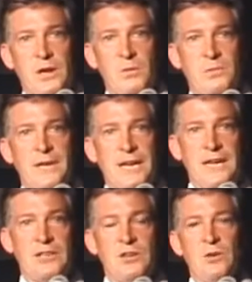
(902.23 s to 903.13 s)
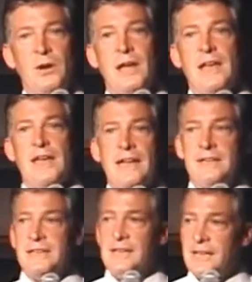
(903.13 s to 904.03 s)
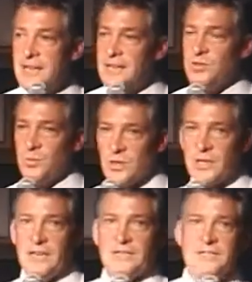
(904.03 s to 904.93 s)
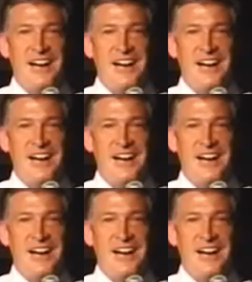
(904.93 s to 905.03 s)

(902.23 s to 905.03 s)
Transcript: know what we can do, and it is working.